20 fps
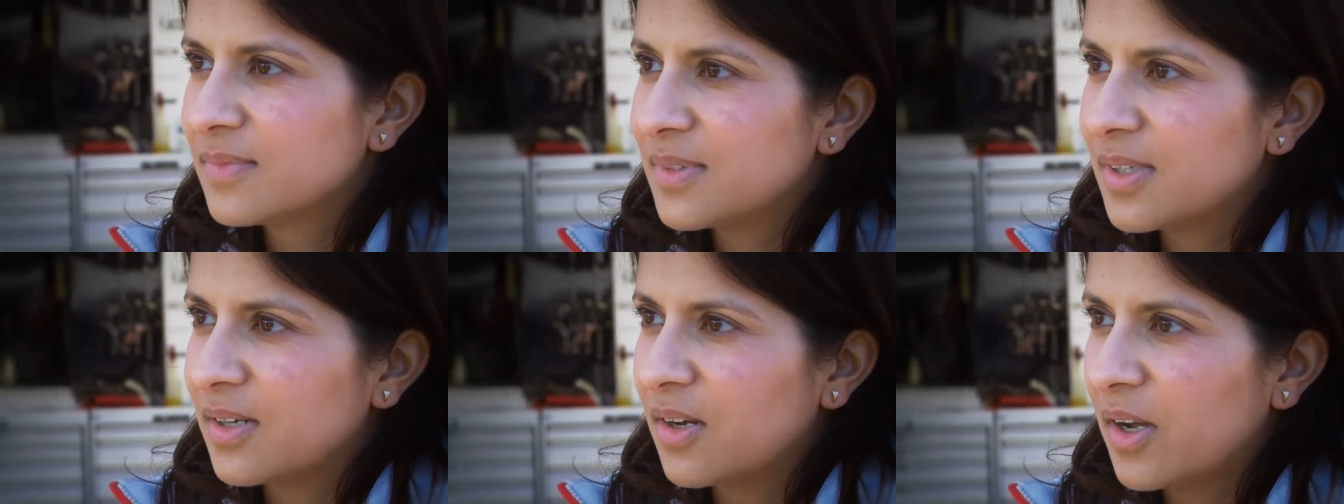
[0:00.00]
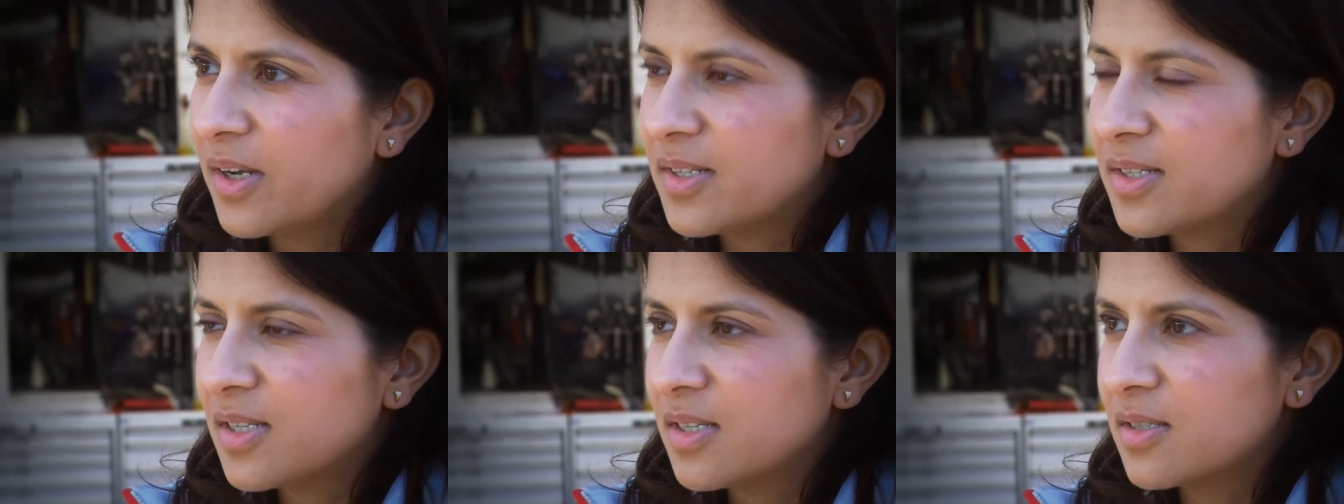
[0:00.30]
the
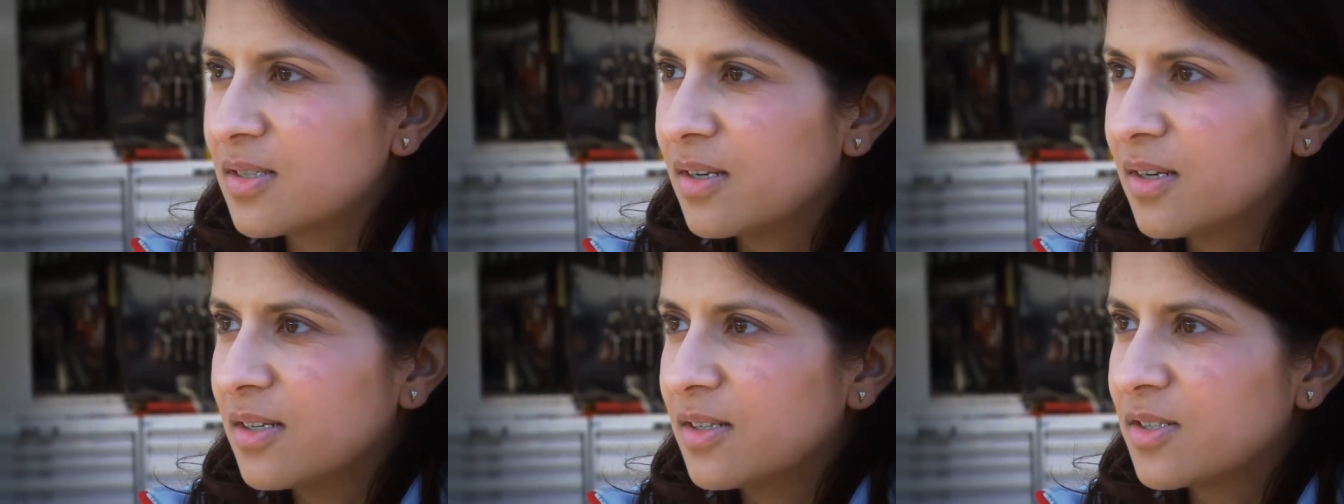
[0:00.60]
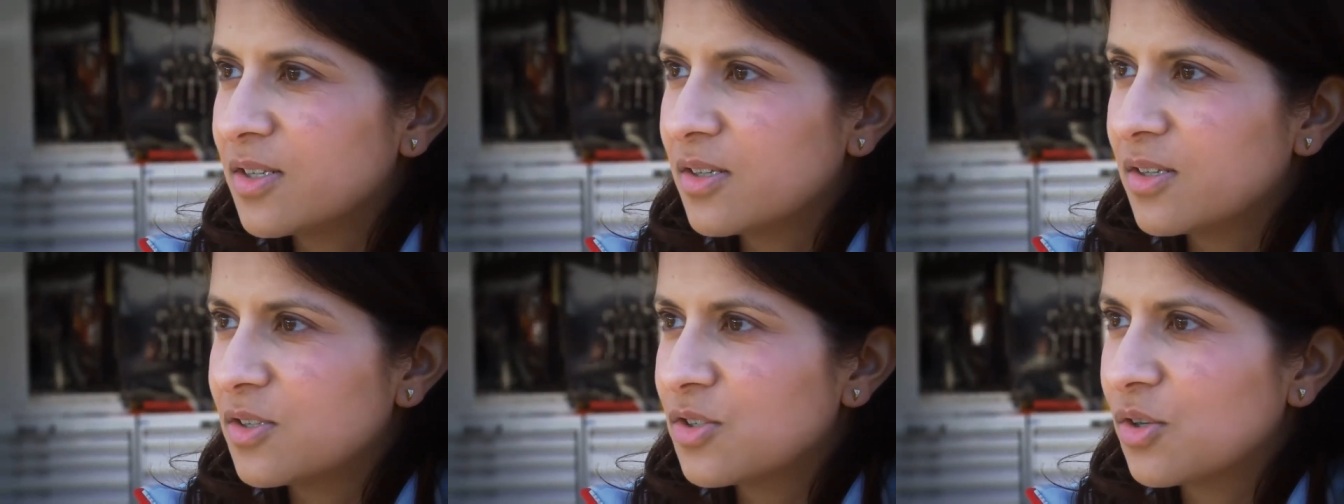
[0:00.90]
90s and
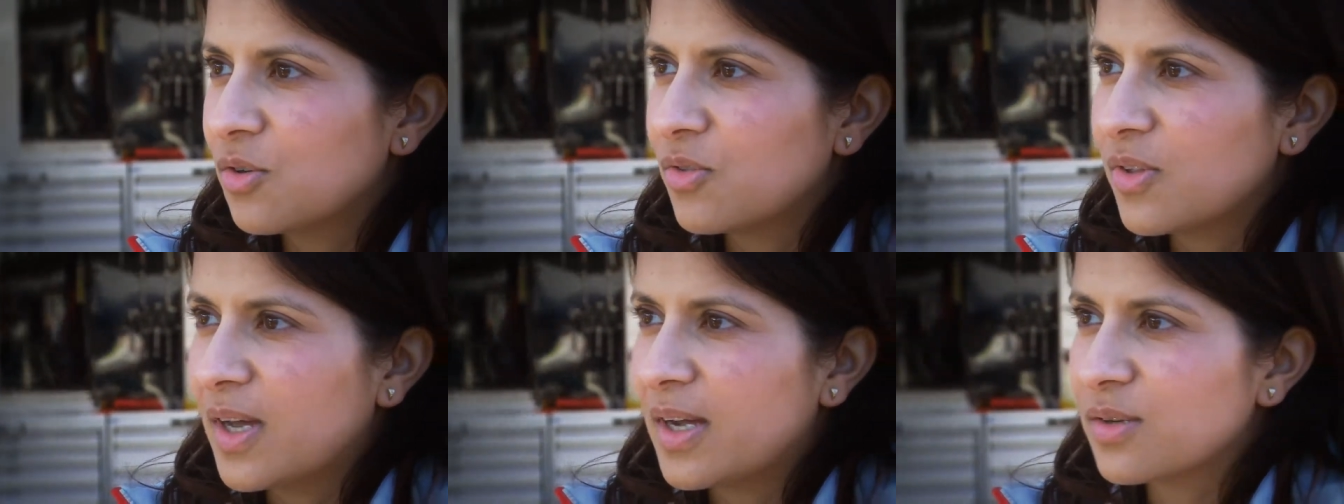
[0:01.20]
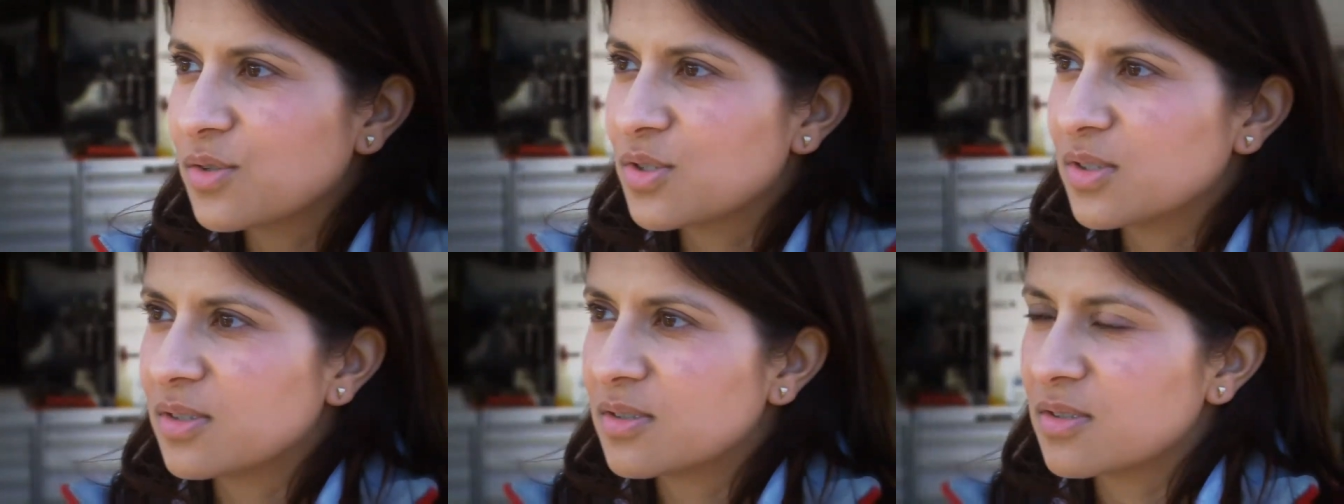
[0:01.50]
into the
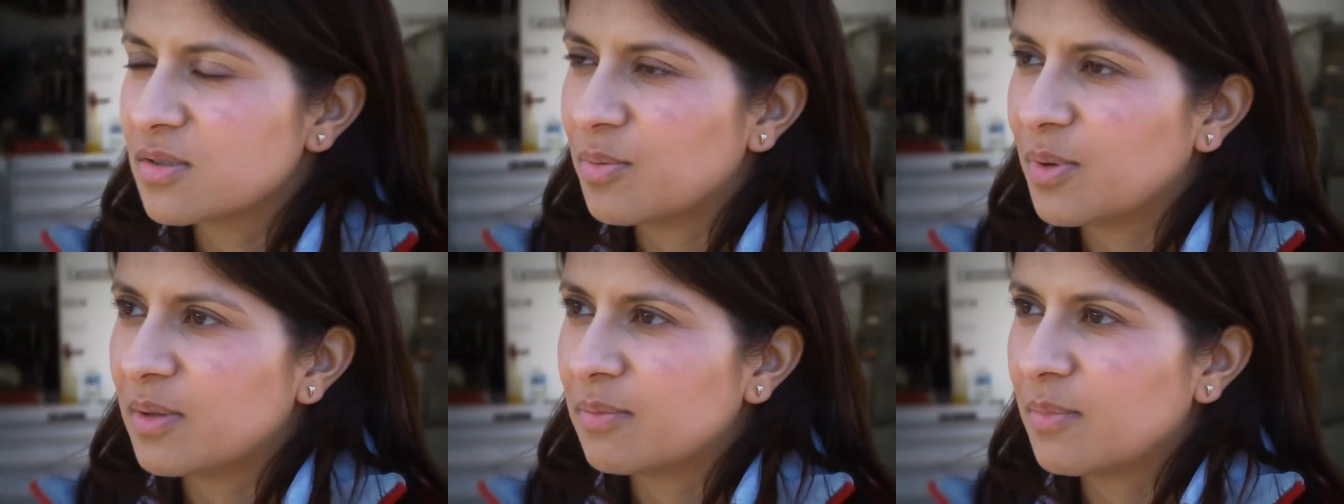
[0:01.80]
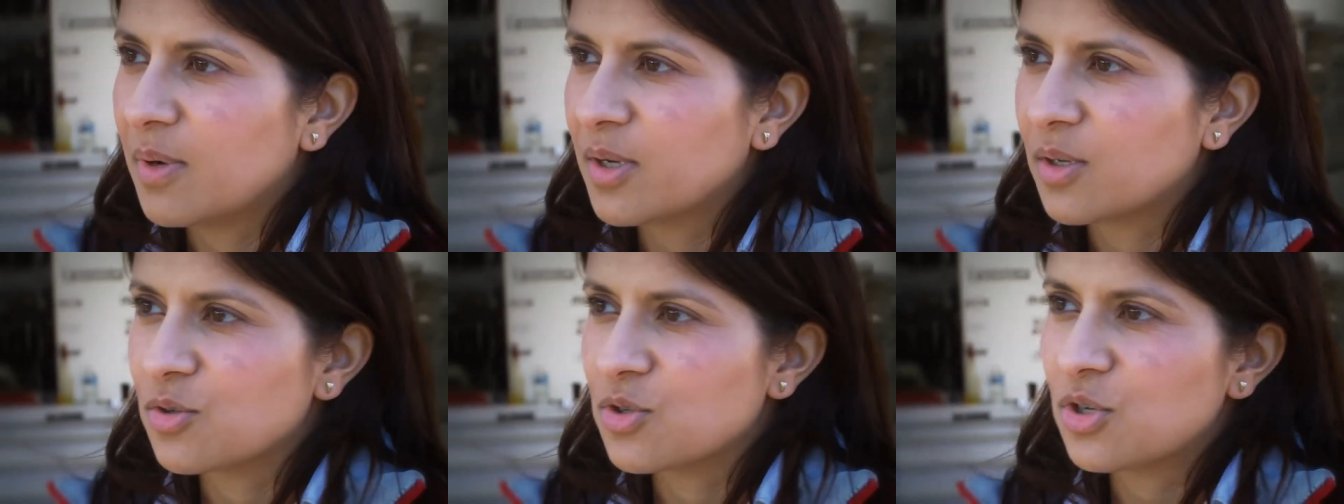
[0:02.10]
2000s
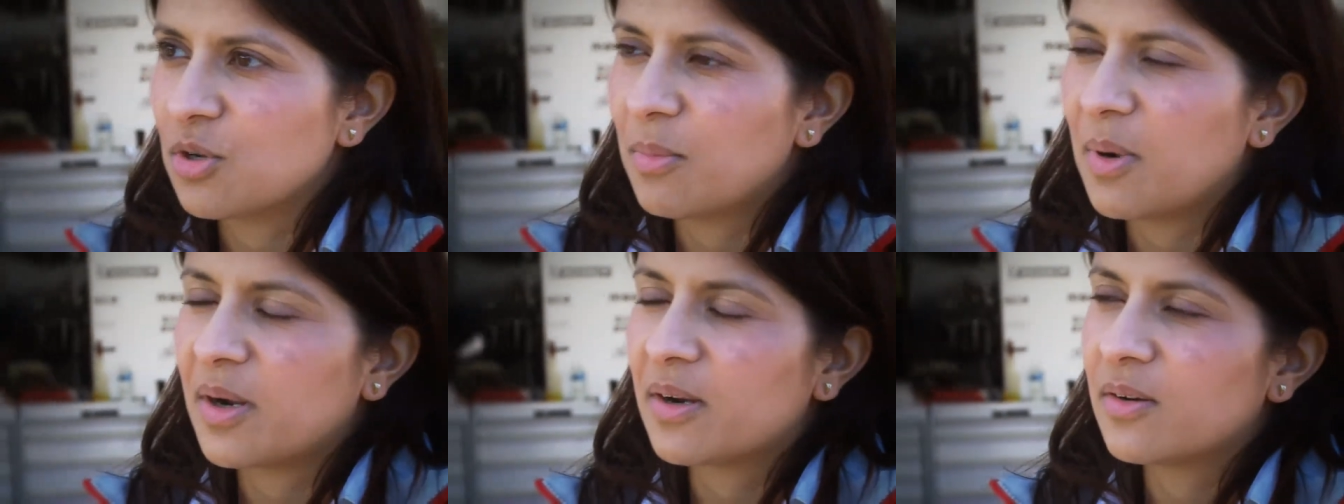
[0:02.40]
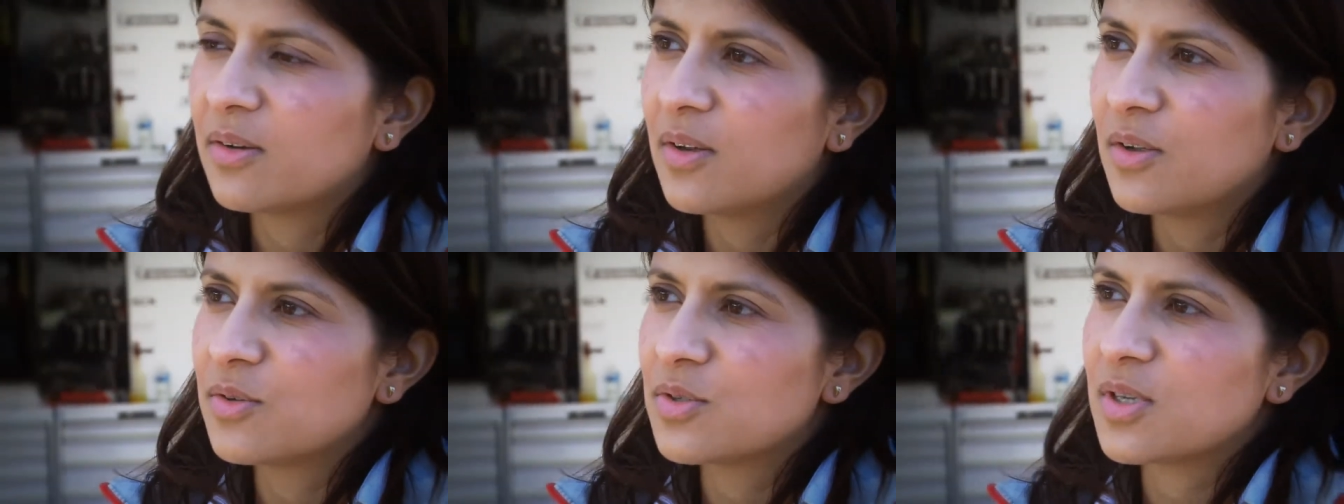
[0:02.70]
with Michael
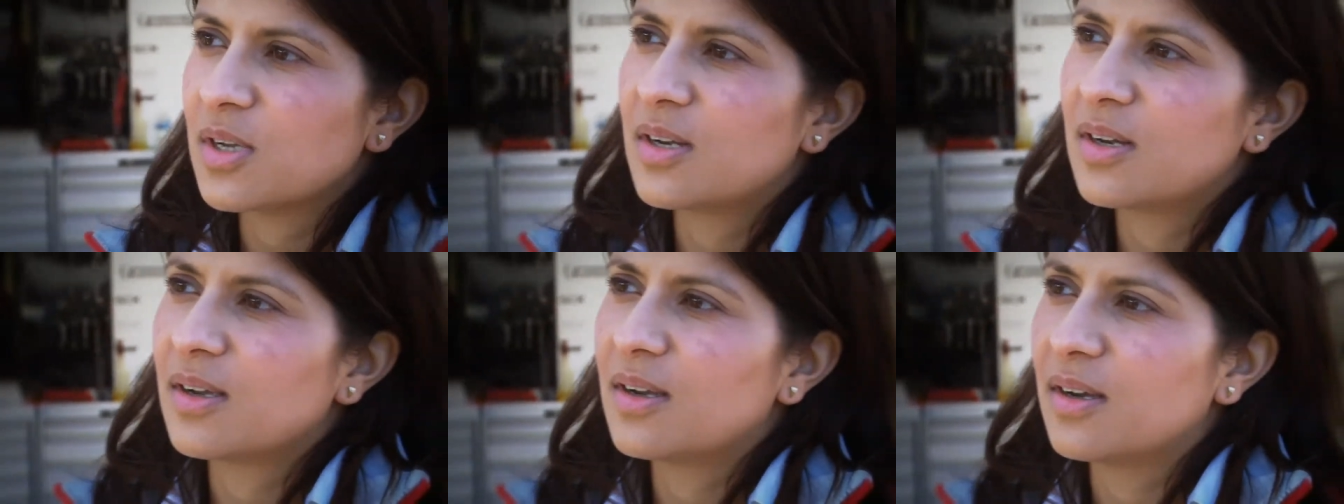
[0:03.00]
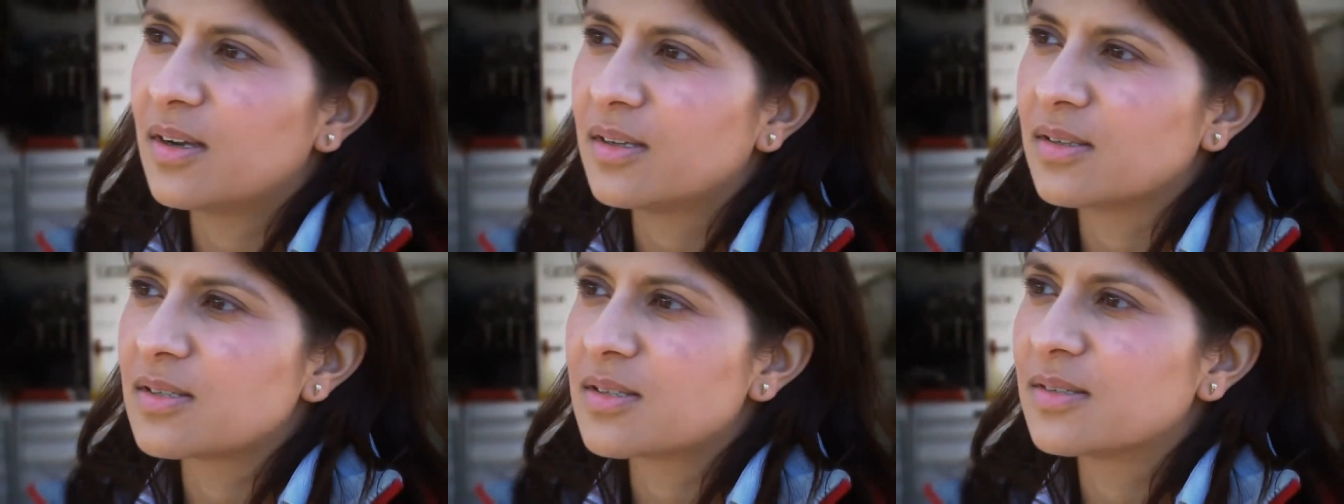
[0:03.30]
Schumacher and those kind of
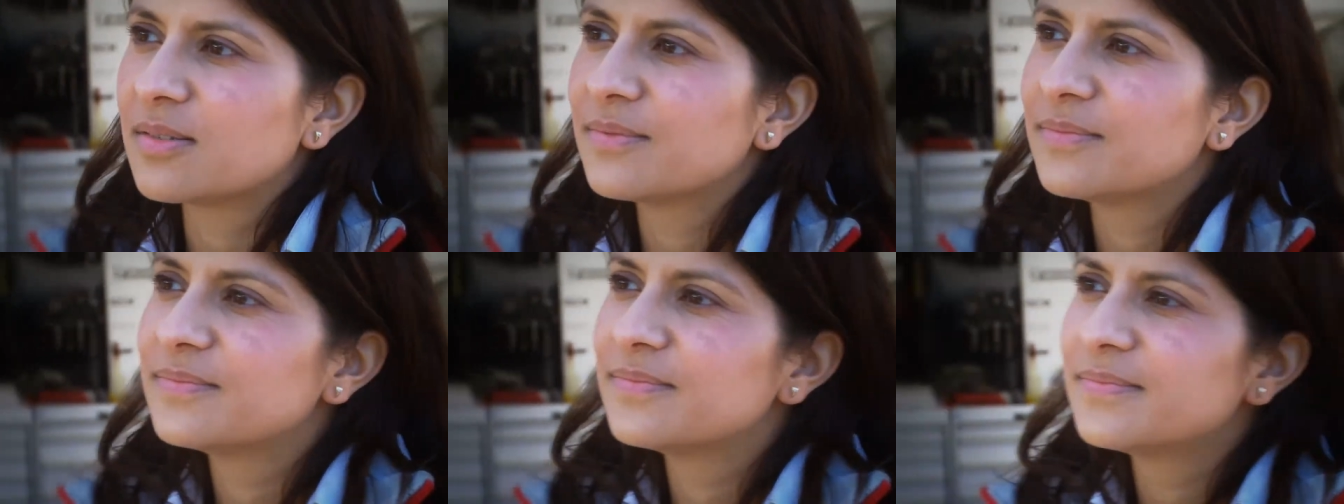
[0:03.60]
guys.